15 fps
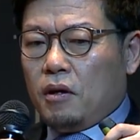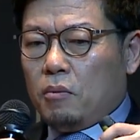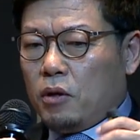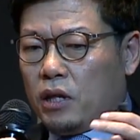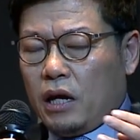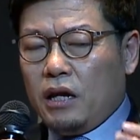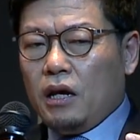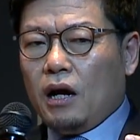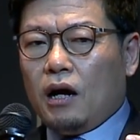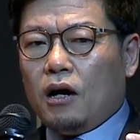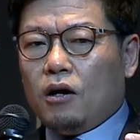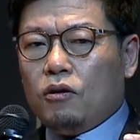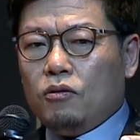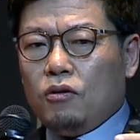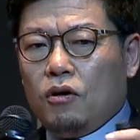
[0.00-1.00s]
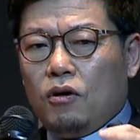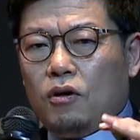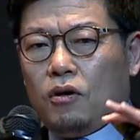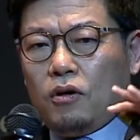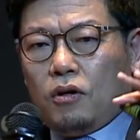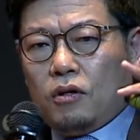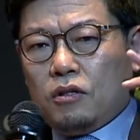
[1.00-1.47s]
But anyhow,
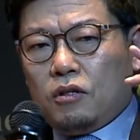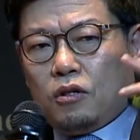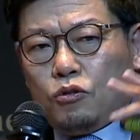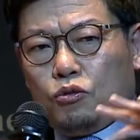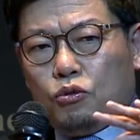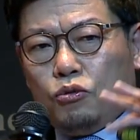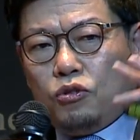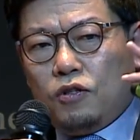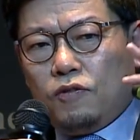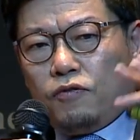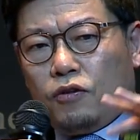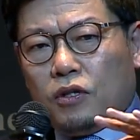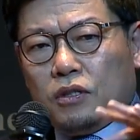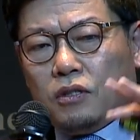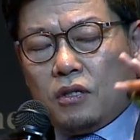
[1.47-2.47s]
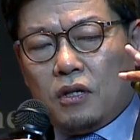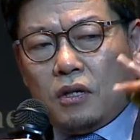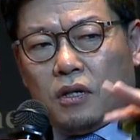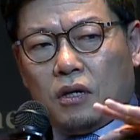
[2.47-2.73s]
there are two different